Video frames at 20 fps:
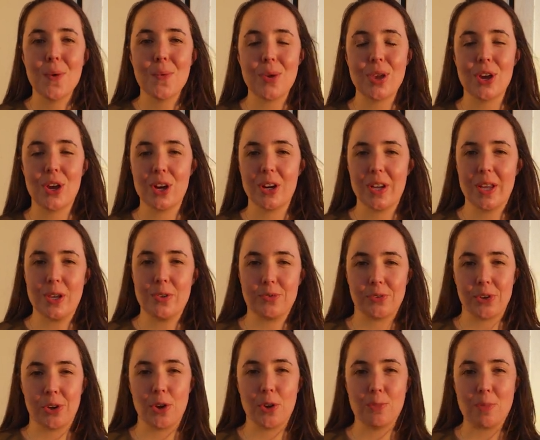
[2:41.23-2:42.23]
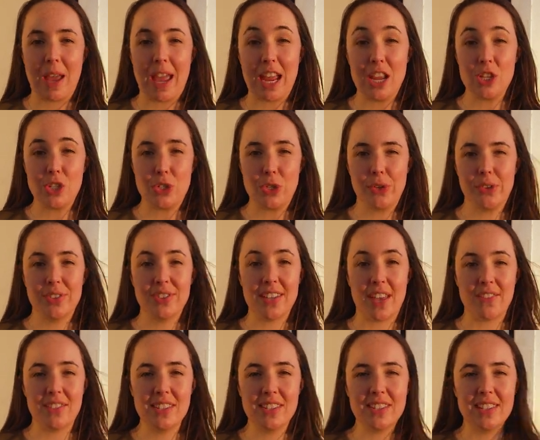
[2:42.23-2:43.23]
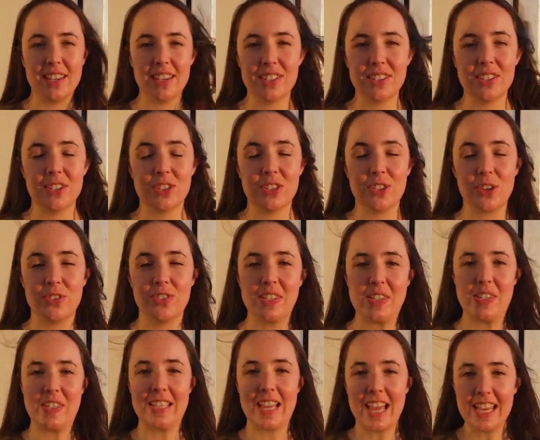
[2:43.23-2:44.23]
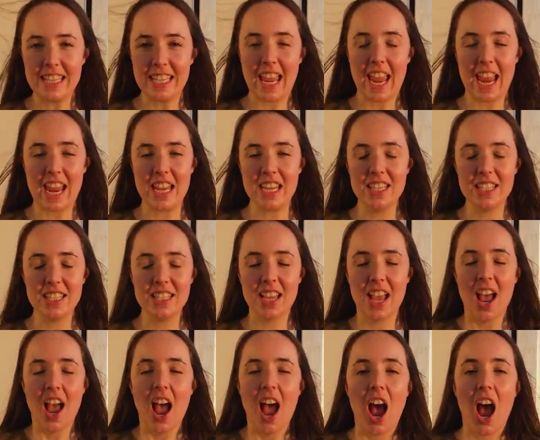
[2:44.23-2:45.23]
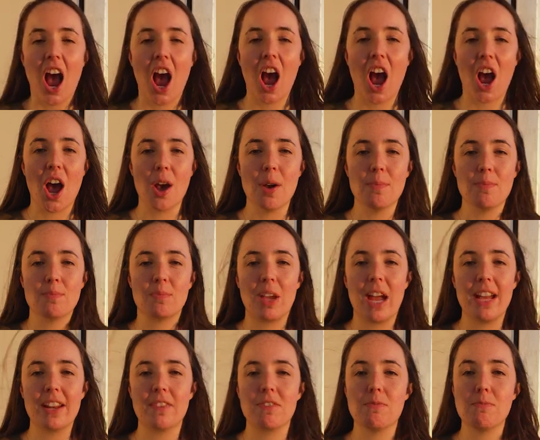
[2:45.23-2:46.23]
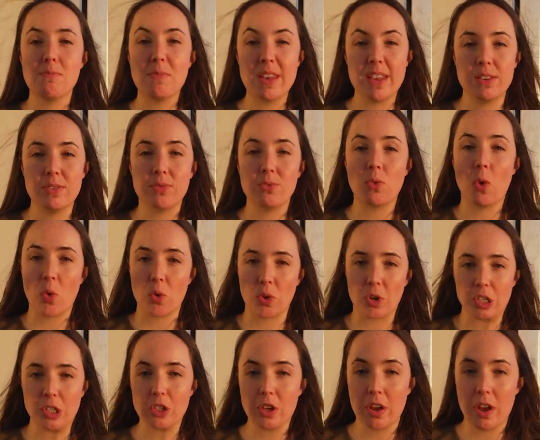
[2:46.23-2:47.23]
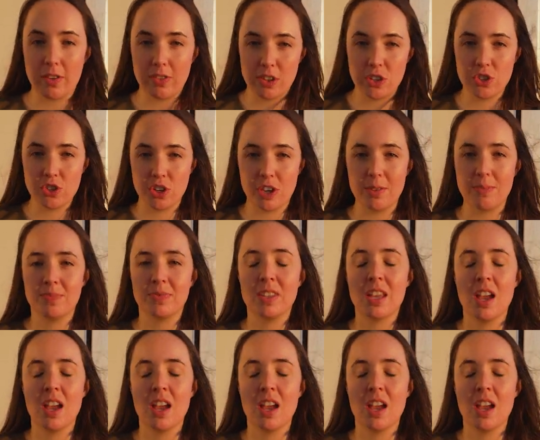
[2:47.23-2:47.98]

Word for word: We are in room 8276, so deck 8, um, kind of mid forward of the ship.